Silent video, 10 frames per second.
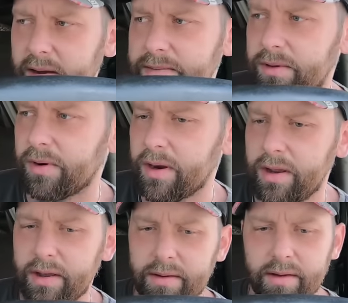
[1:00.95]
I'm sorry.
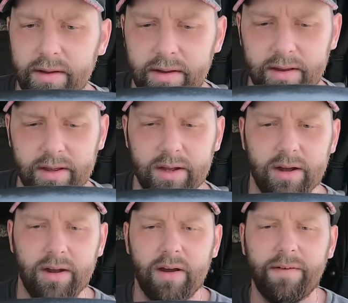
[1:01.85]

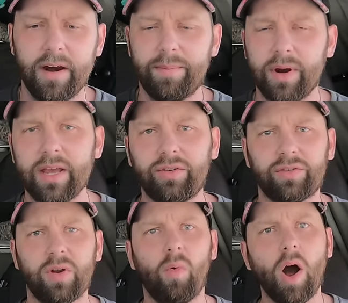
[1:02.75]
I find it pretty
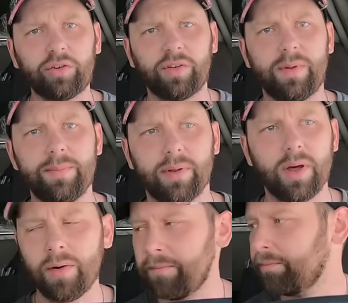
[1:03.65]
interesting watching people
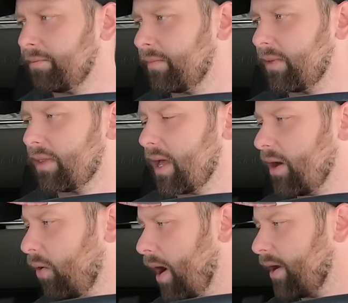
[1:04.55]
though that
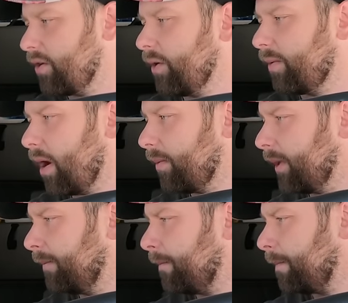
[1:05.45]
know how to do it
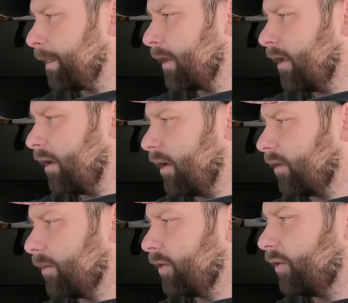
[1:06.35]
properly.
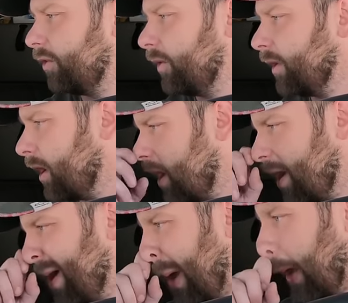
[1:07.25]
So I'm just doing.
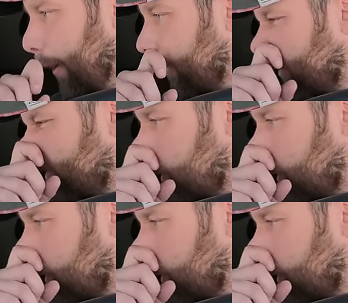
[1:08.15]
Uh...